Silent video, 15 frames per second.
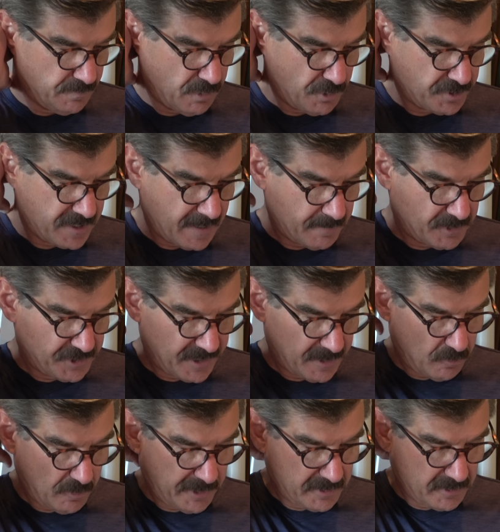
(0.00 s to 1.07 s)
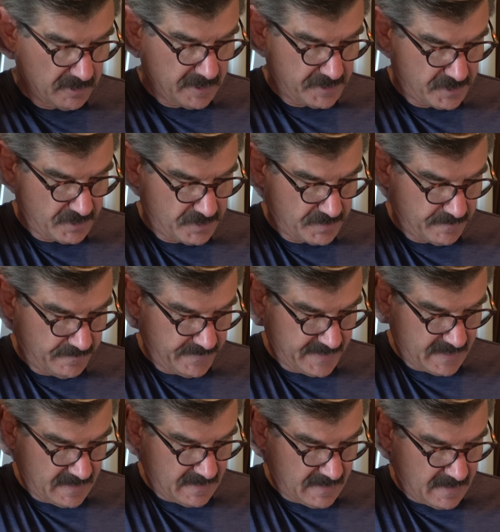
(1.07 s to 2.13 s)
Both cameras have weird glitches,
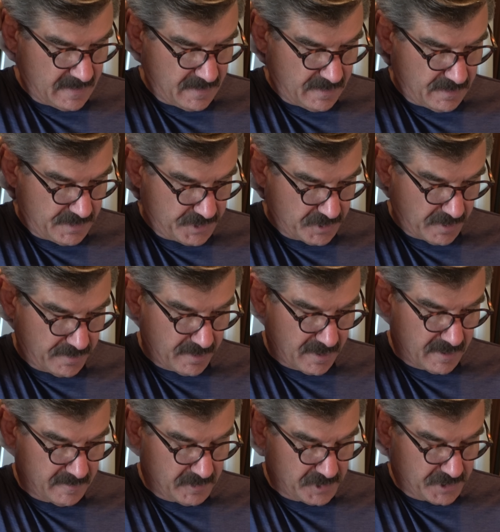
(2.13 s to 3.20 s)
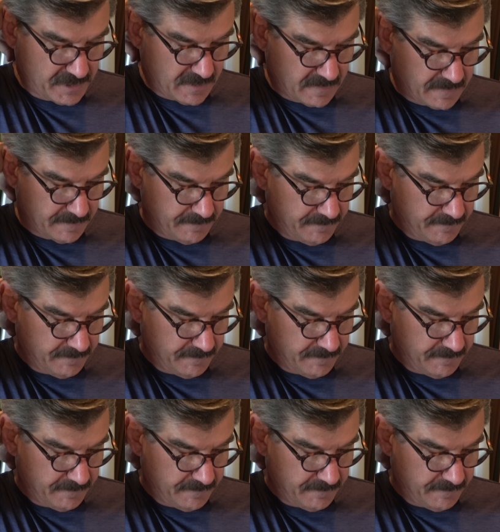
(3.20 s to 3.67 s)
so I thought I would share.